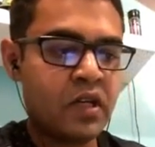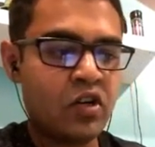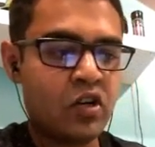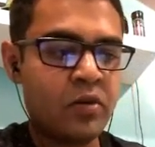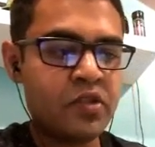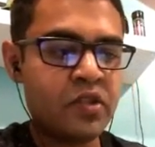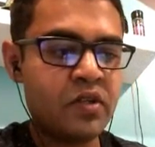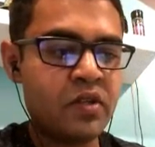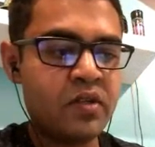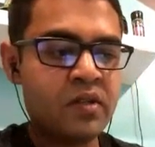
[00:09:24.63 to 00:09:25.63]
option
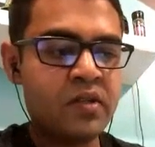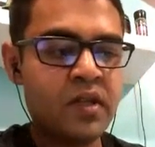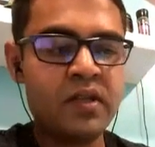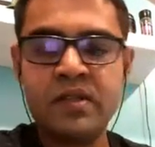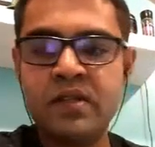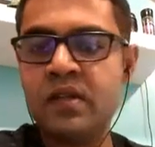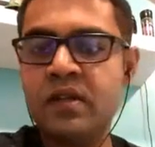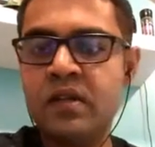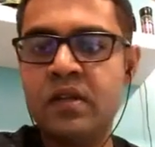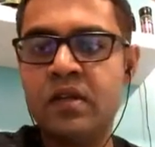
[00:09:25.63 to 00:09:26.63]
C is the
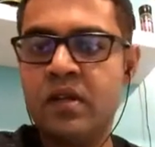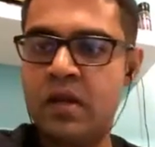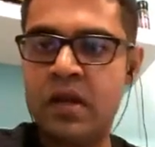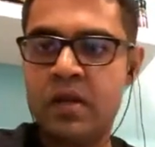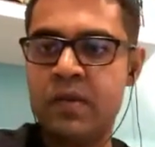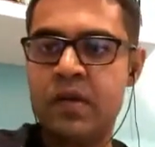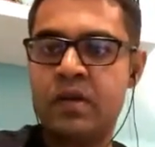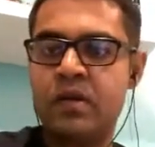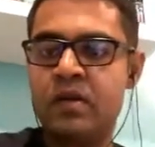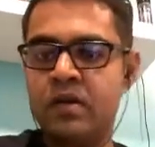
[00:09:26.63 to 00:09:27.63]
right one.
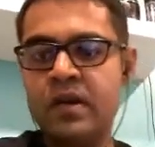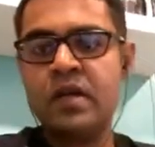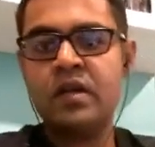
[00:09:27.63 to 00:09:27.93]
All right.